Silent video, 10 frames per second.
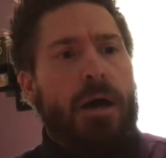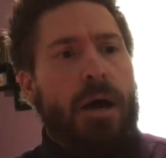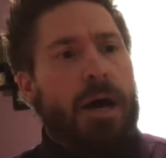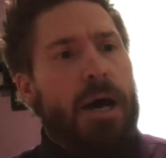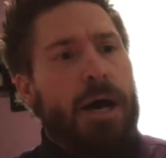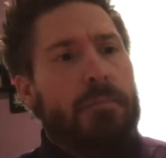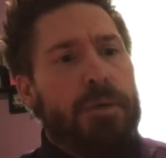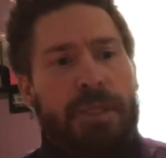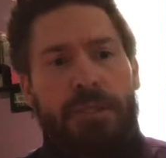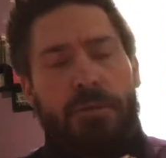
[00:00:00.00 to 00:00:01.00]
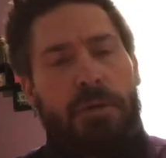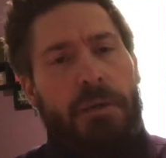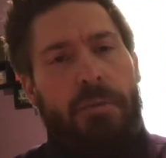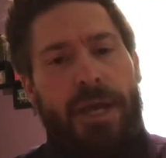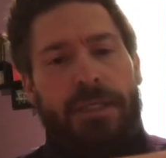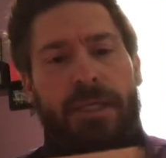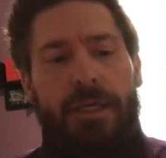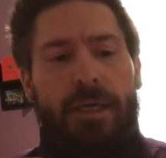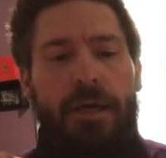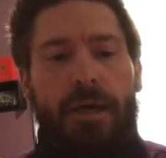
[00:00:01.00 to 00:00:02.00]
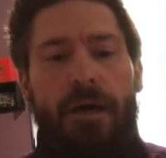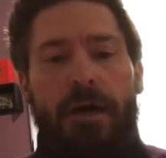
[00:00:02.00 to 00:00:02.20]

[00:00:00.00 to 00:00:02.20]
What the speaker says: But these are pretty basic.